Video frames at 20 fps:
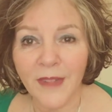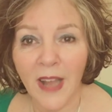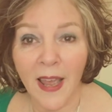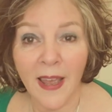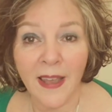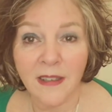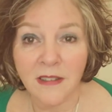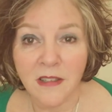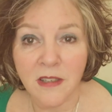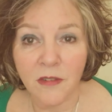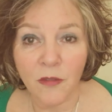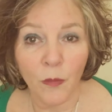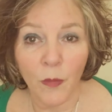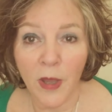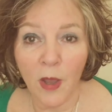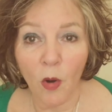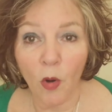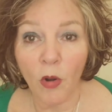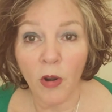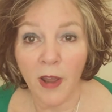
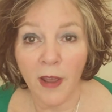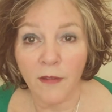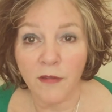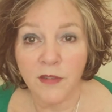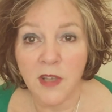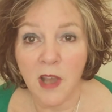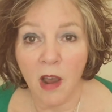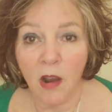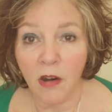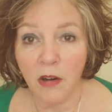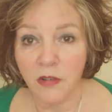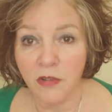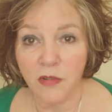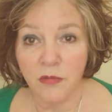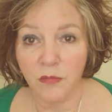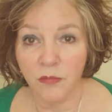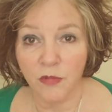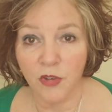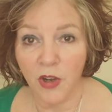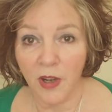have scars
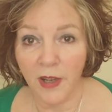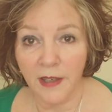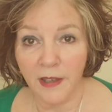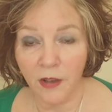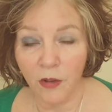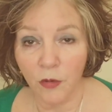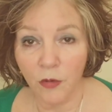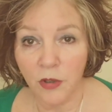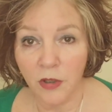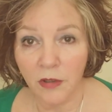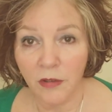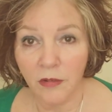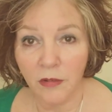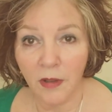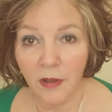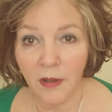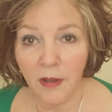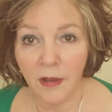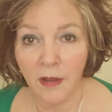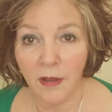from childhood.
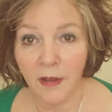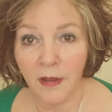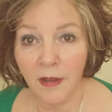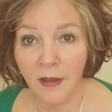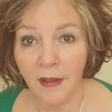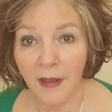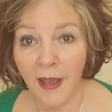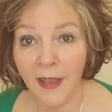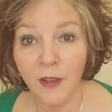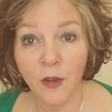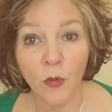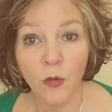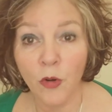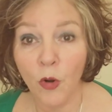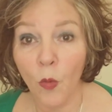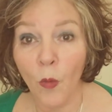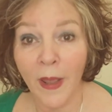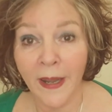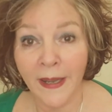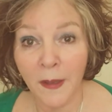I don't
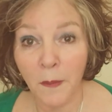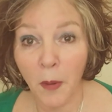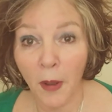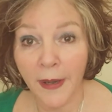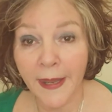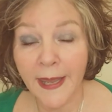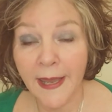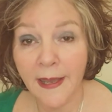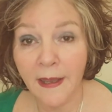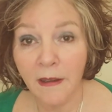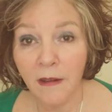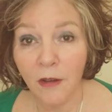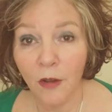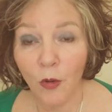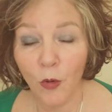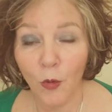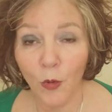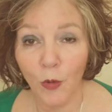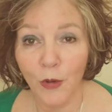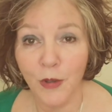know anybody
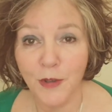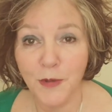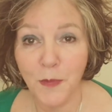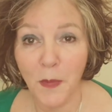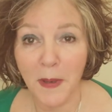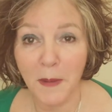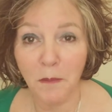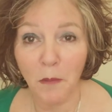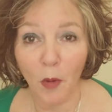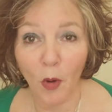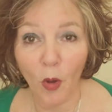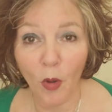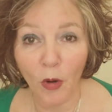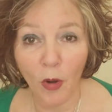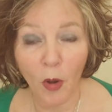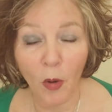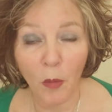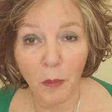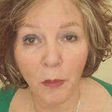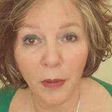who's been brought
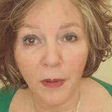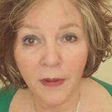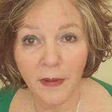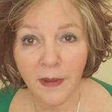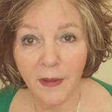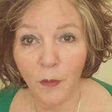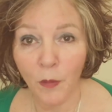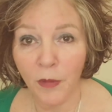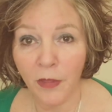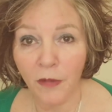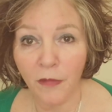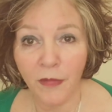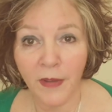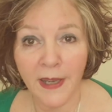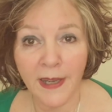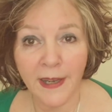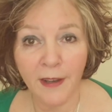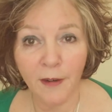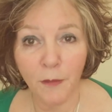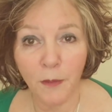up with the
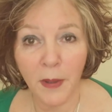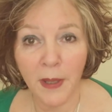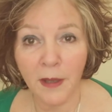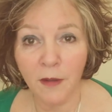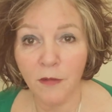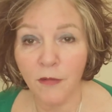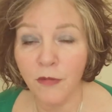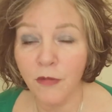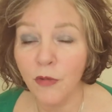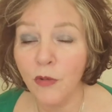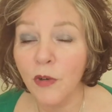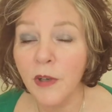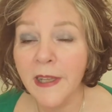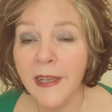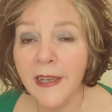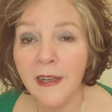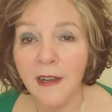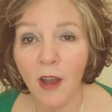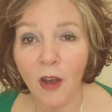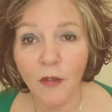feeling of being
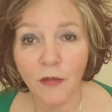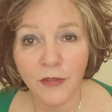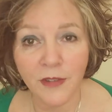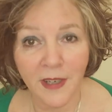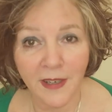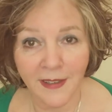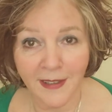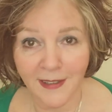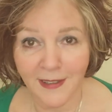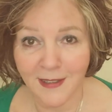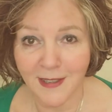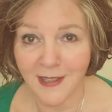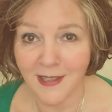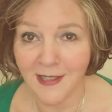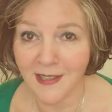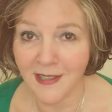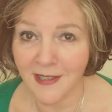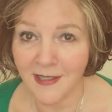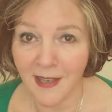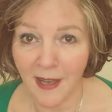fully loved and
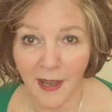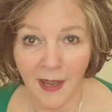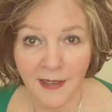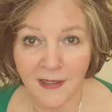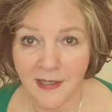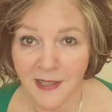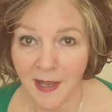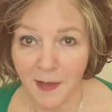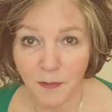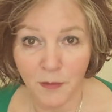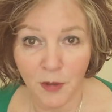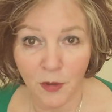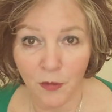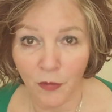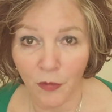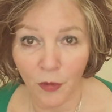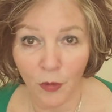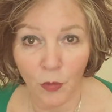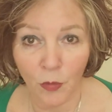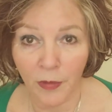accepted
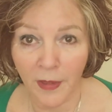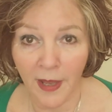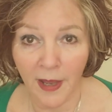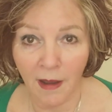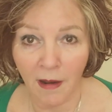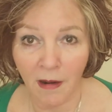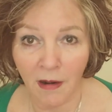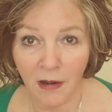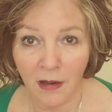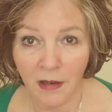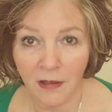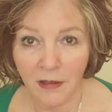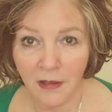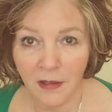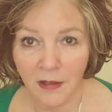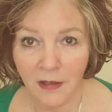for who they are.